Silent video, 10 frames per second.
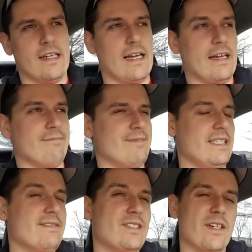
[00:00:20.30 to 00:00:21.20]
Um,
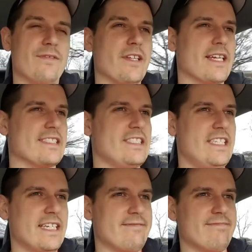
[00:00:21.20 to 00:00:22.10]
and even though I feel like
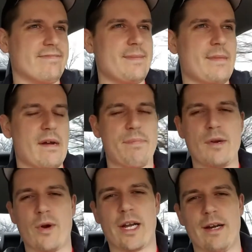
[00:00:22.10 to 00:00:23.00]
shit, I mean, my pre
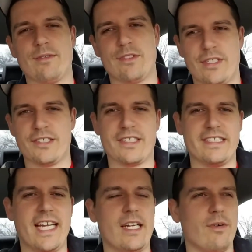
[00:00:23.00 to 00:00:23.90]
workout was essentially
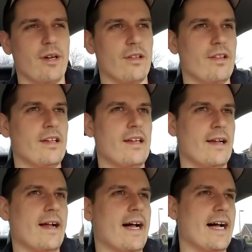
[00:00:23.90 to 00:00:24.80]

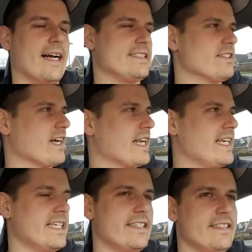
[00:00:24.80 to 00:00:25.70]
Dayquil, uh, I still got to
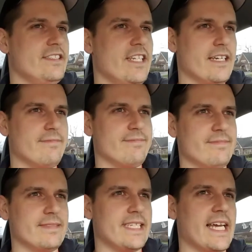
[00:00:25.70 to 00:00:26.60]
get into the gym
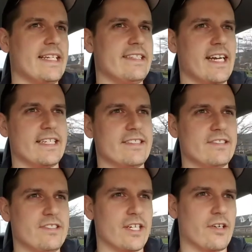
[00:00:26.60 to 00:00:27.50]
and get it done,
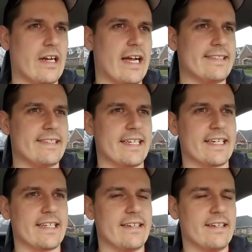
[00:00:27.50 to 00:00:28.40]
sick or not
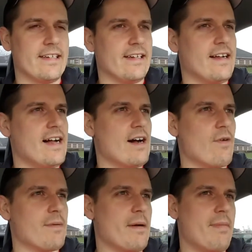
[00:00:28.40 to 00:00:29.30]
sick. Uh,
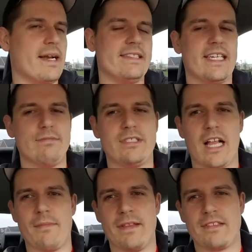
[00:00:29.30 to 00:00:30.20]
one of my buddies keeps
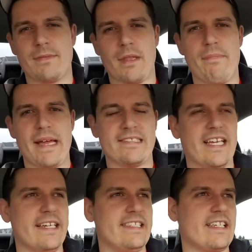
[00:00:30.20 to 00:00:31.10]
telling me that some of the best
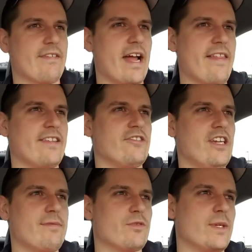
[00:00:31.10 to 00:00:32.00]
days he's ever had in the
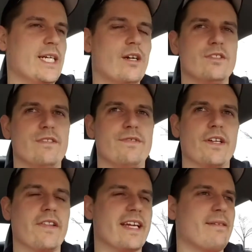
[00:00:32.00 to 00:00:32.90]
gym is when he goes in
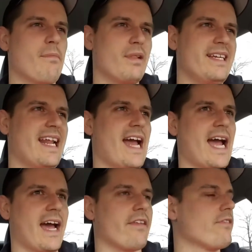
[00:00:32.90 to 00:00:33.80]
feeling like complete
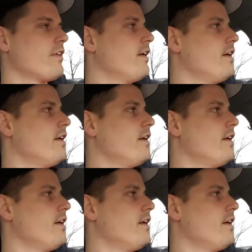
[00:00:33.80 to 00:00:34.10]
ass.